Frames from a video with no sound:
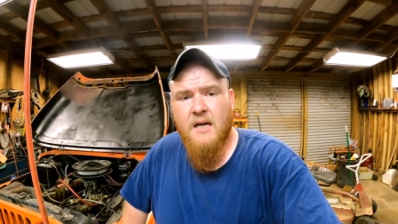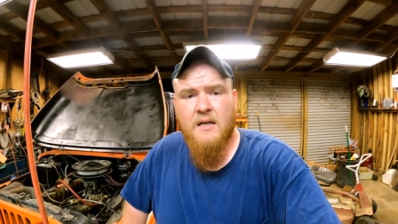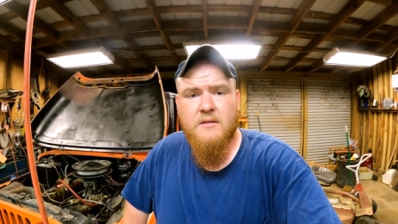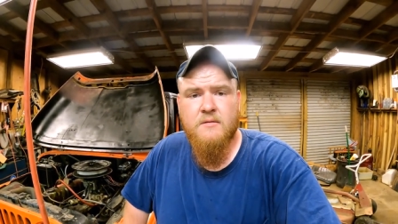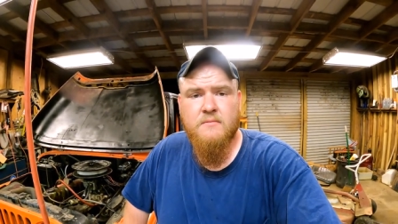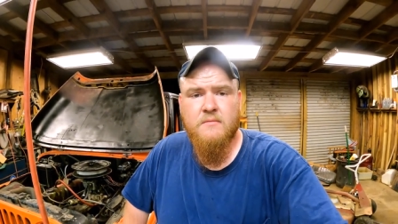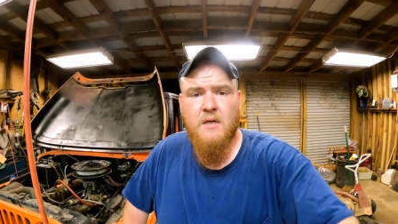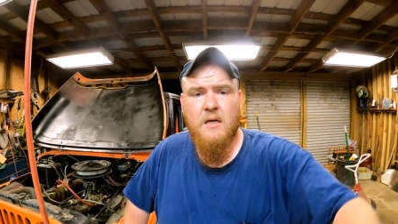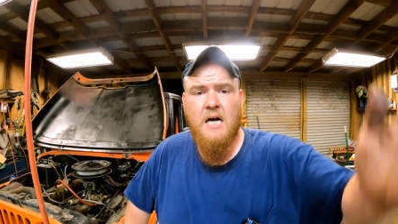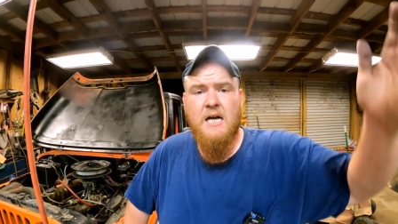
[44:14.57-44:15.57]
and
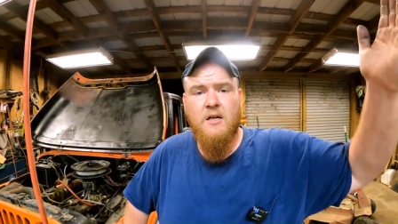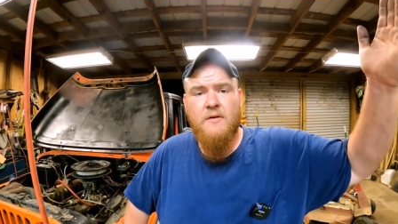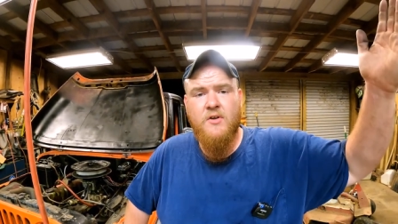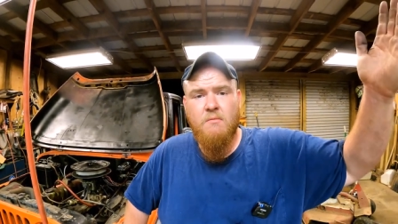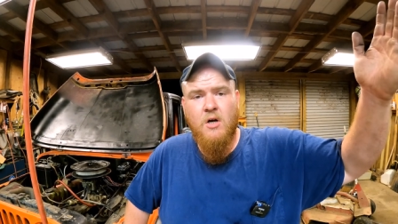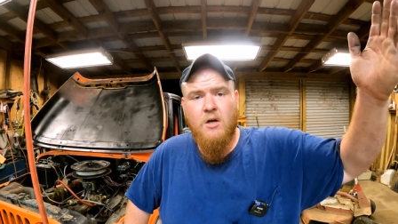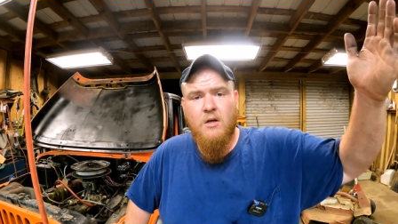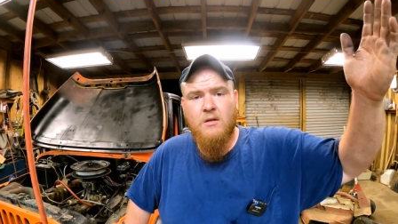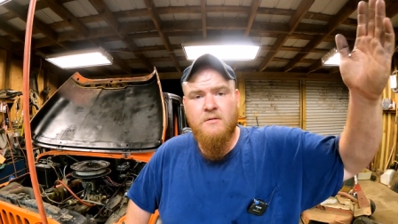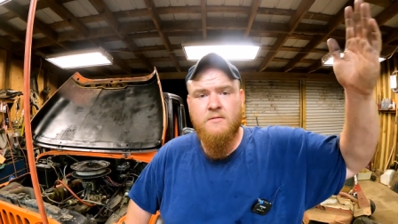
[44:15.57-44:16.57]
I love you all.